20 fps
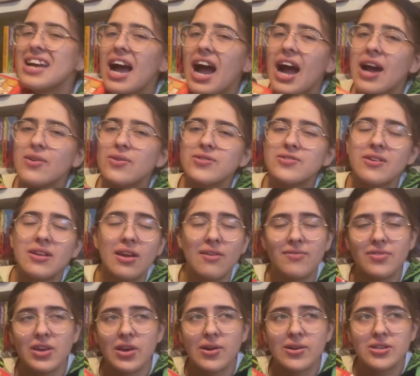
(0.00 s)
I also love
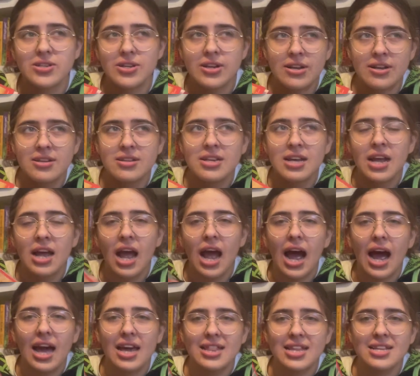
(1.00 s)
the ocean.
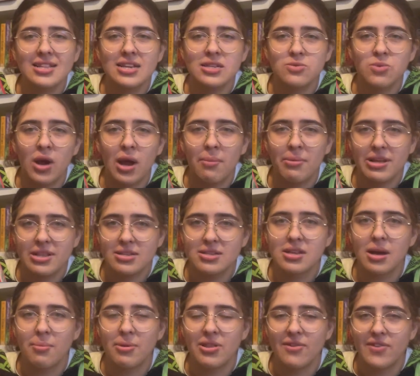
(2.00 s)
I think that's why I picked this
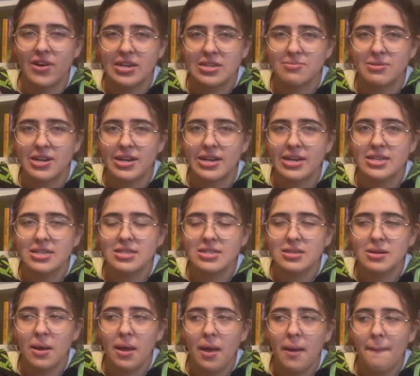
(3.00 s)
up in the first place,
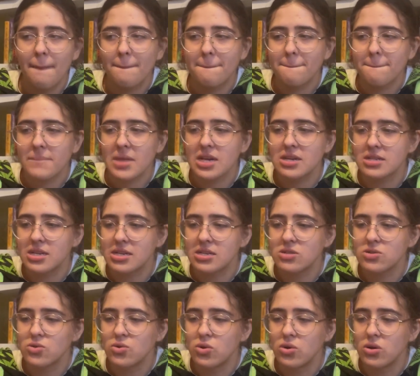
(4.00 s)
because I
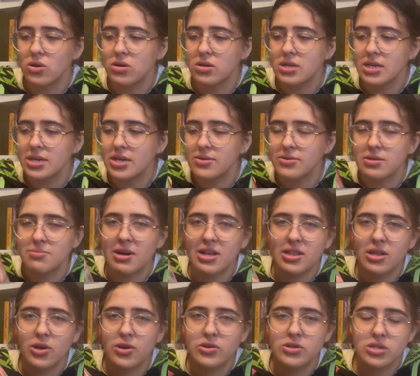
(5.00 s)
saw it was about
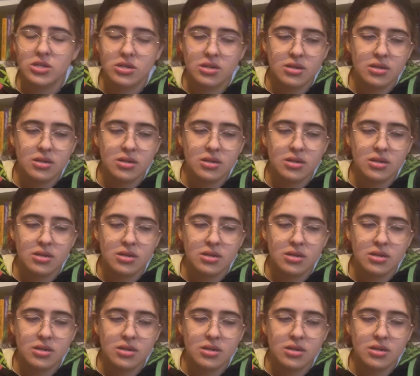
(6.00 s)
the ocean.